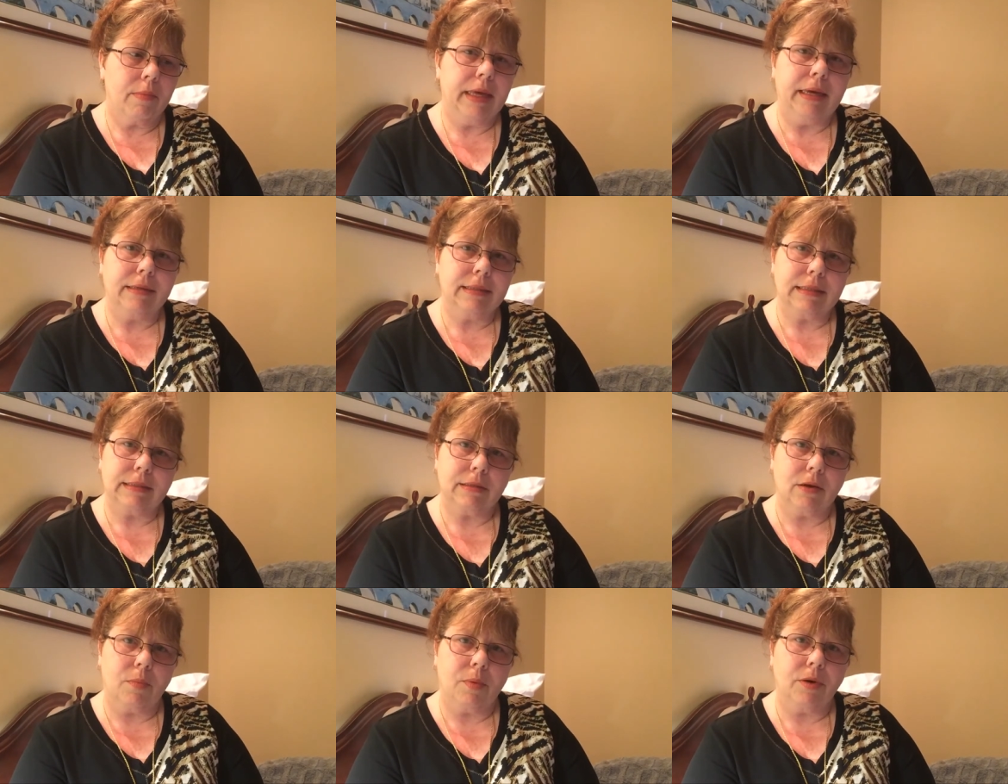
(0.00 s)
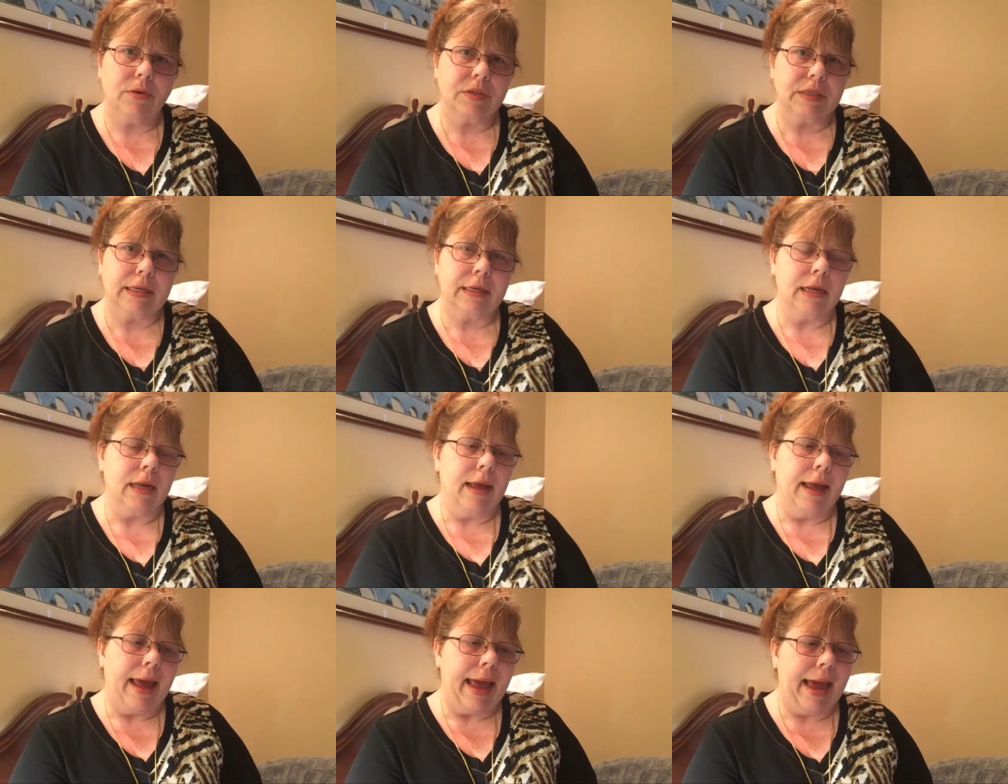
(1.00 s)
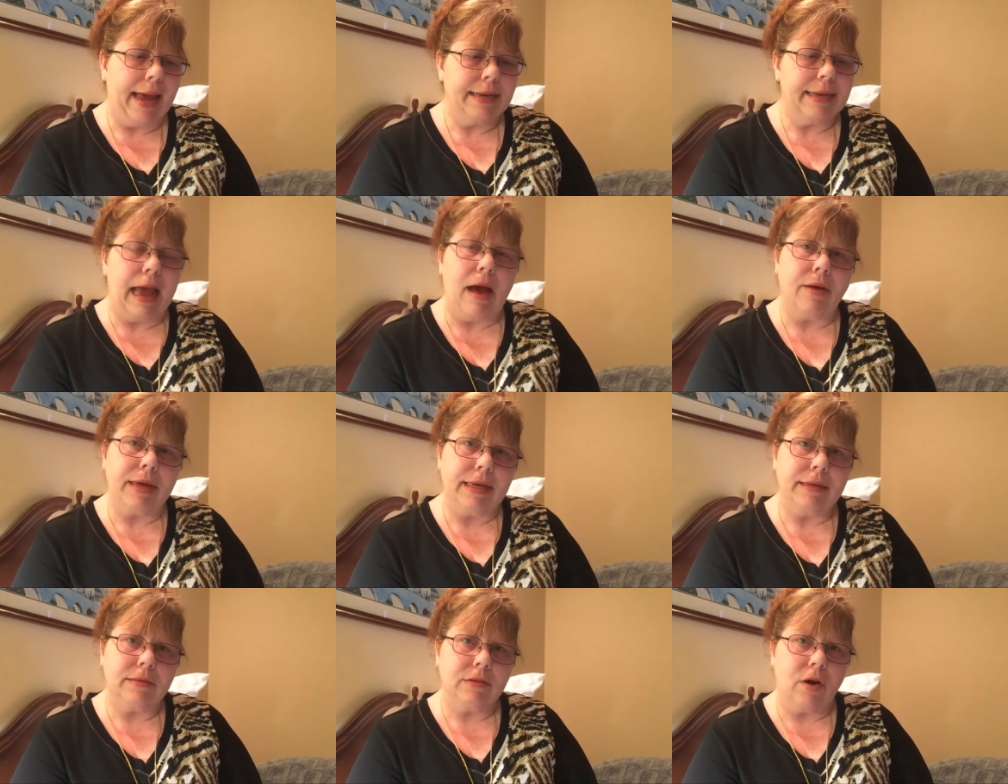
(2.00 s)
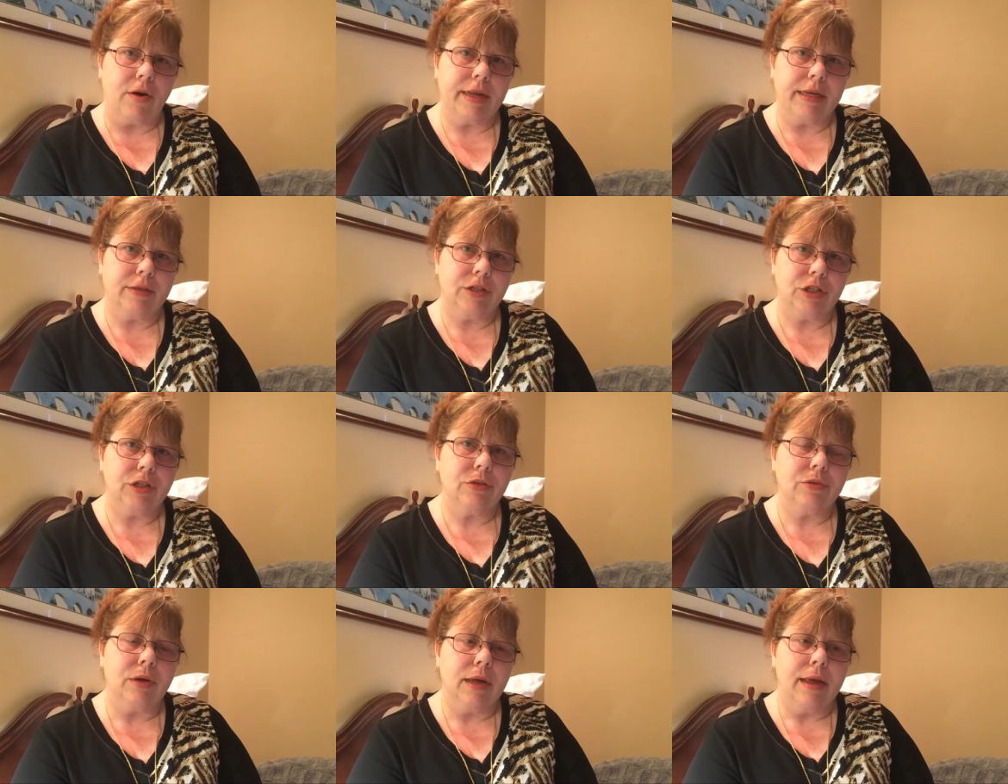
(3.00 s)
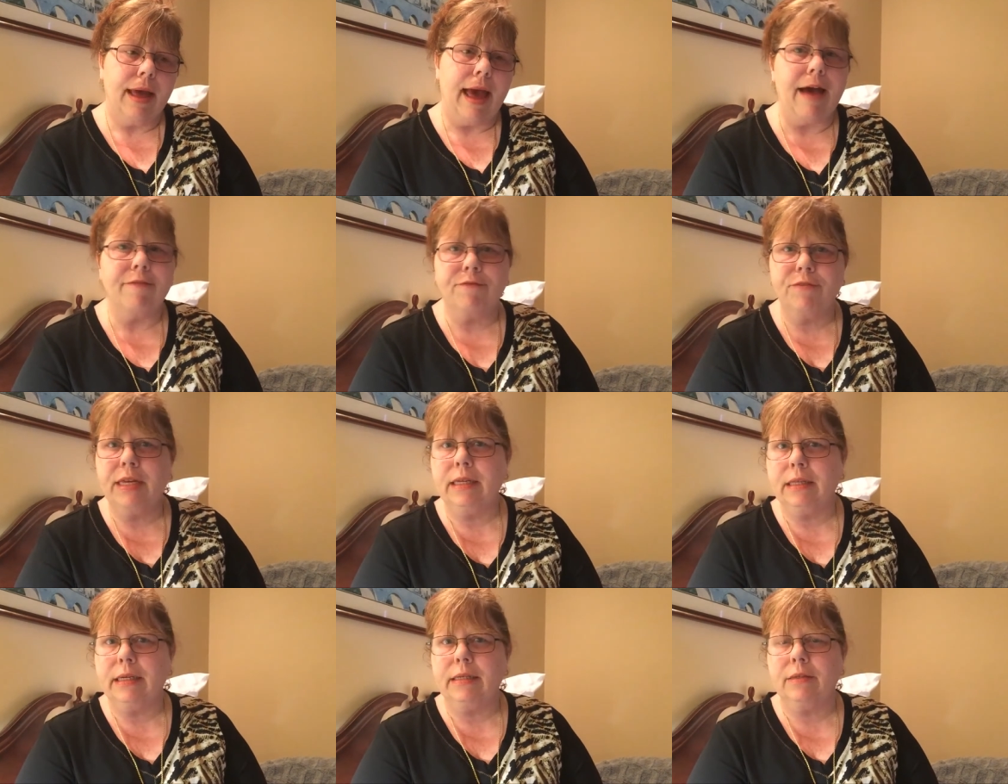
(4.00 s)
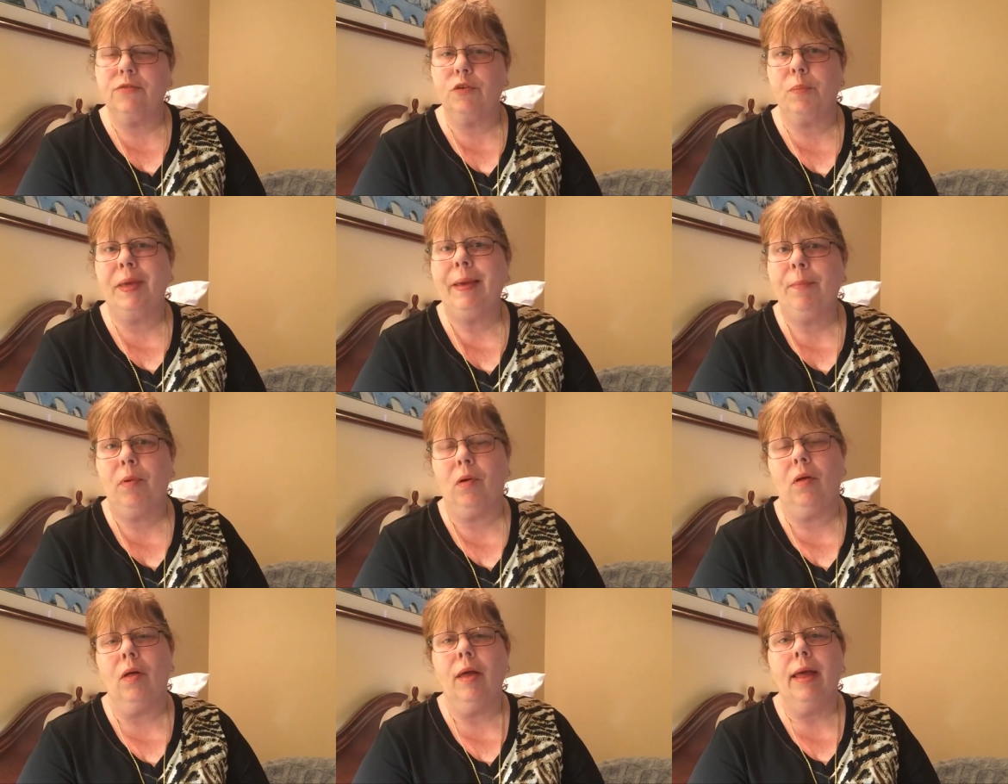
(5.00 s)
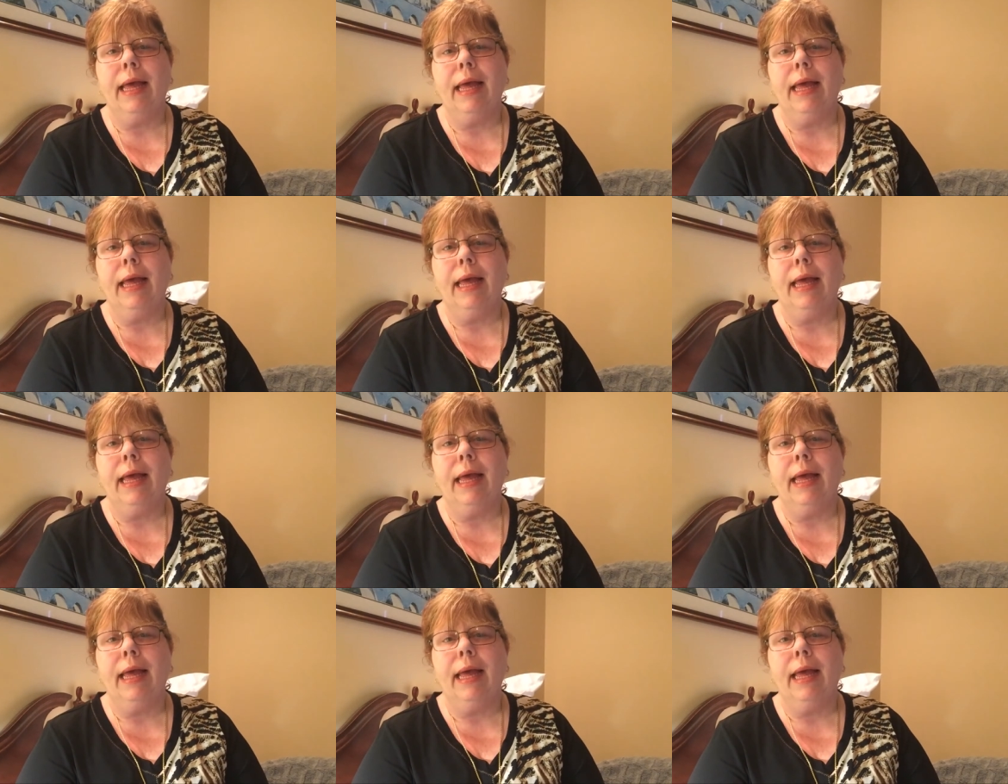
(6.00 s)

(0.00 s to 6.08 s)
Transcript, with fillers: egotistical person, and now he's starting to have feelings for people